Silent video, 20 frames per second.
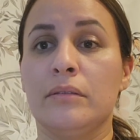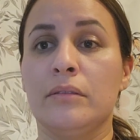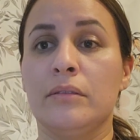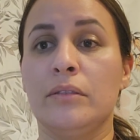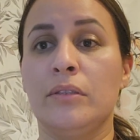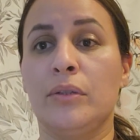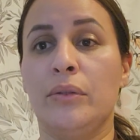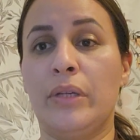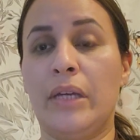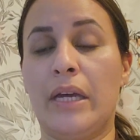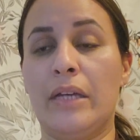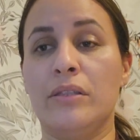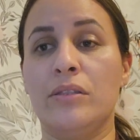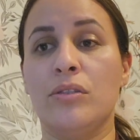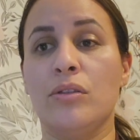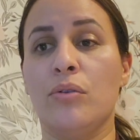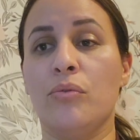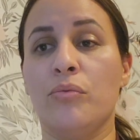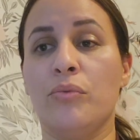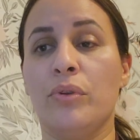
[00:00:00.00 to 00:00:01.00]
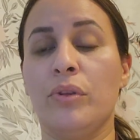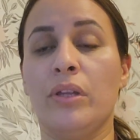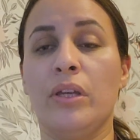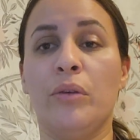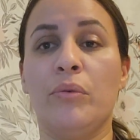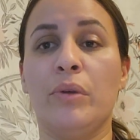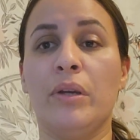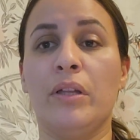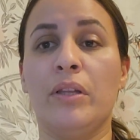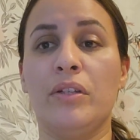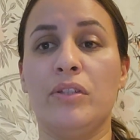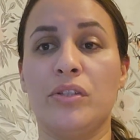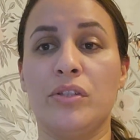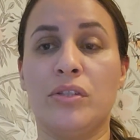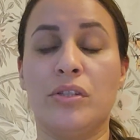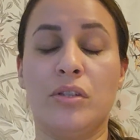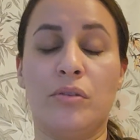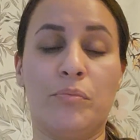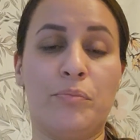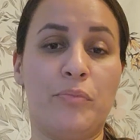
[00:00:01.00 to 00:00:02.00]
So yeah, so really quickly,
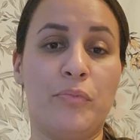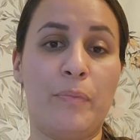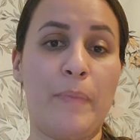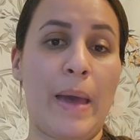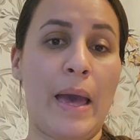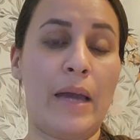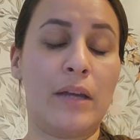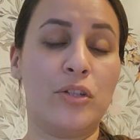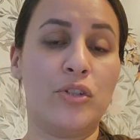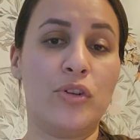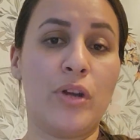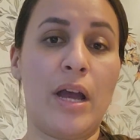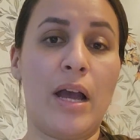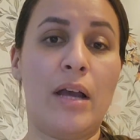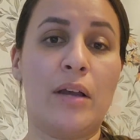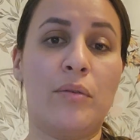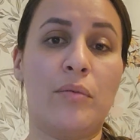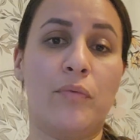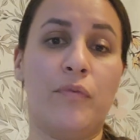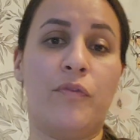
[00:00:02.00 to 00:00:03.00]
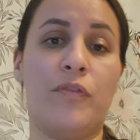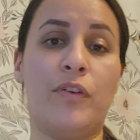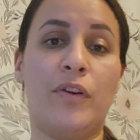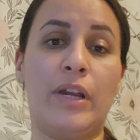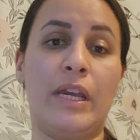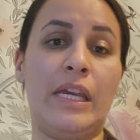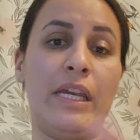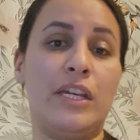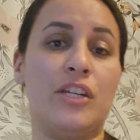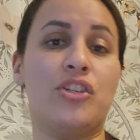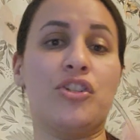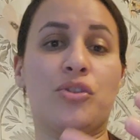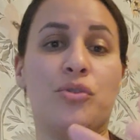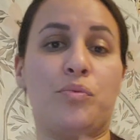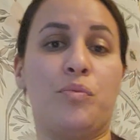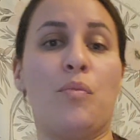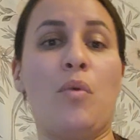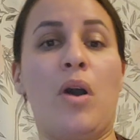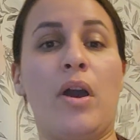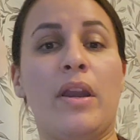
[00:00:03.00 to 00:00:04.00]
just to backtrack, for
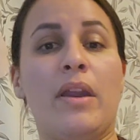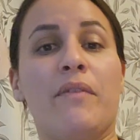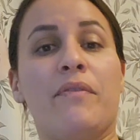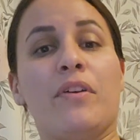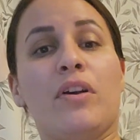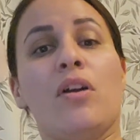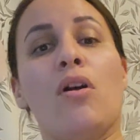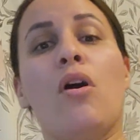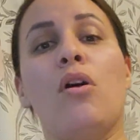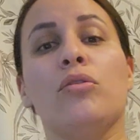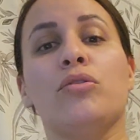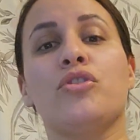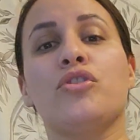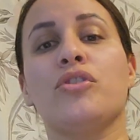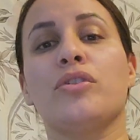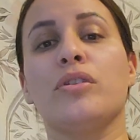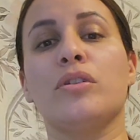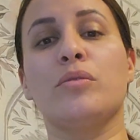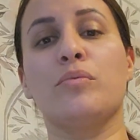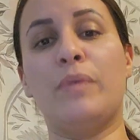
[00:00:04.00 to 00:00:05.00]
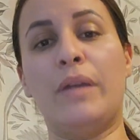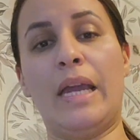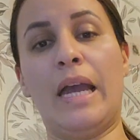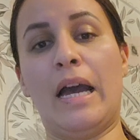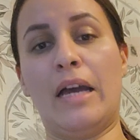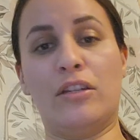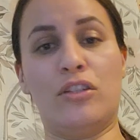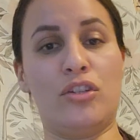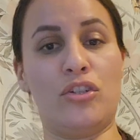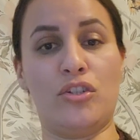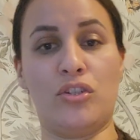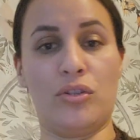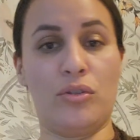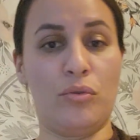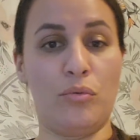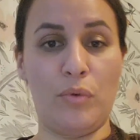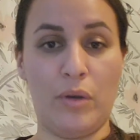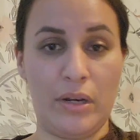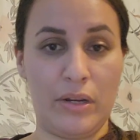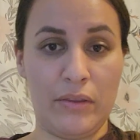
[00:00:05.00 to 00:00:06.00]
each one of the cultures, we had to
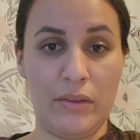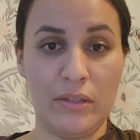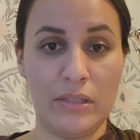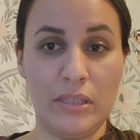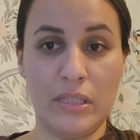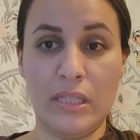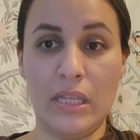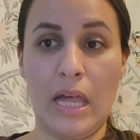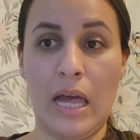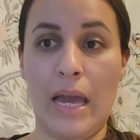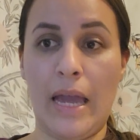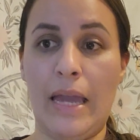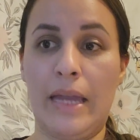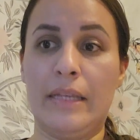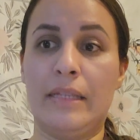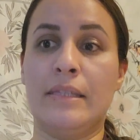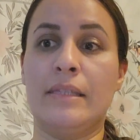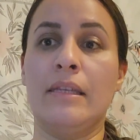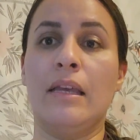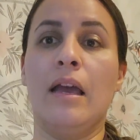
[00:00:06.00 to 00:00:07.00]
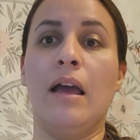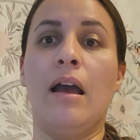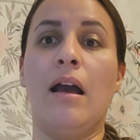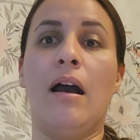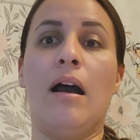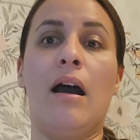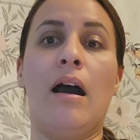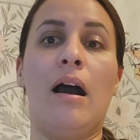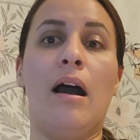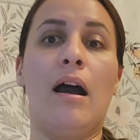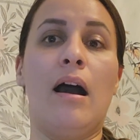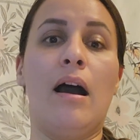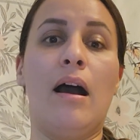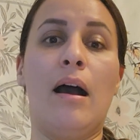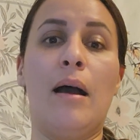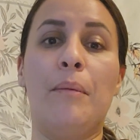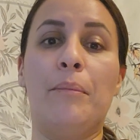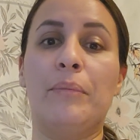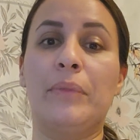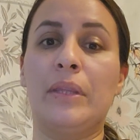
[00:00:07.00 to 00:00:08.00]
do one of the slides
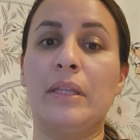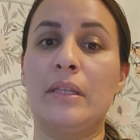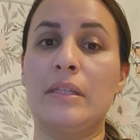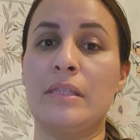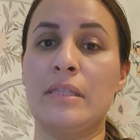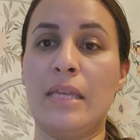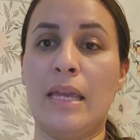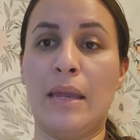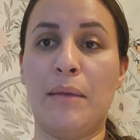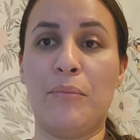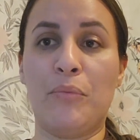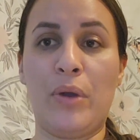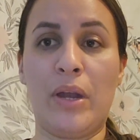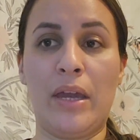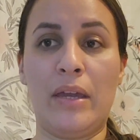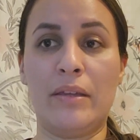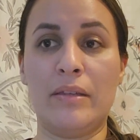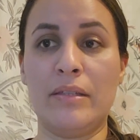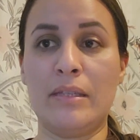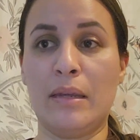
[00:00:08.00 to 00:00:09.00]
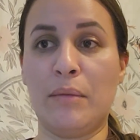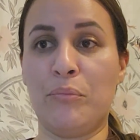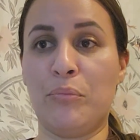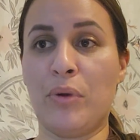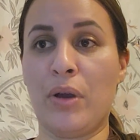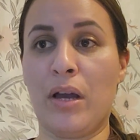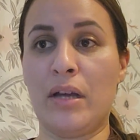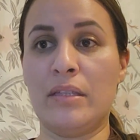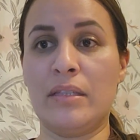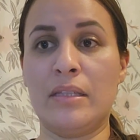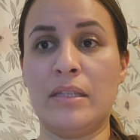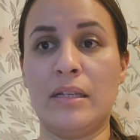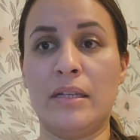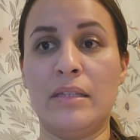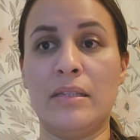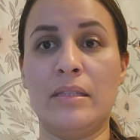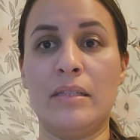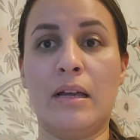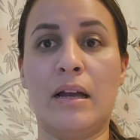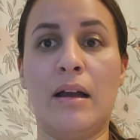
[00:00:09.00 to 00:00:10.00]
the same way, same
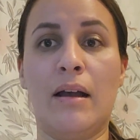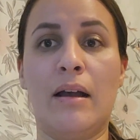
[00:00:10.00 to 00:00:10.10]
process.